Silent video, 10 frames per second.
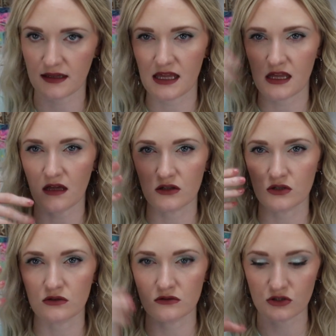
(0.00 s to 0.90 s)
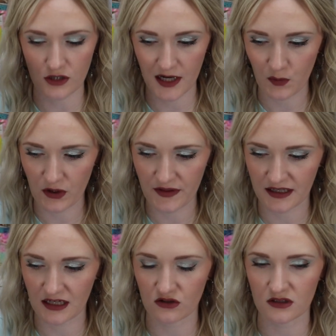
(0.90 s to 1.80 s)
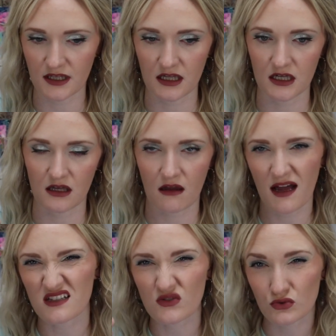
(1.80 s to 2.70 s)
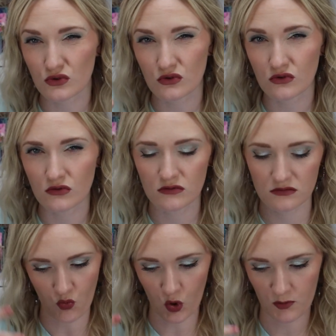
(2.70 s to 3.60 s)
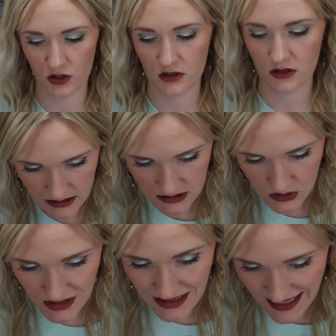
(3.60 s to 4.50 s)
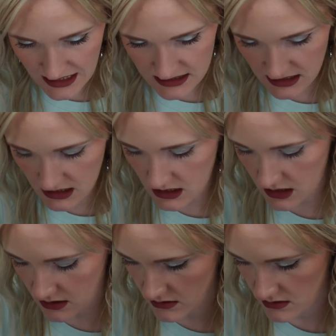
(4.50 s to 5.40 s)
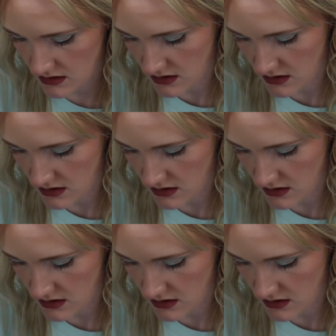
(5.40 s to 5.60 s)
that yellow striped one that kind of looked like a casserole warmer. So the last thing in here,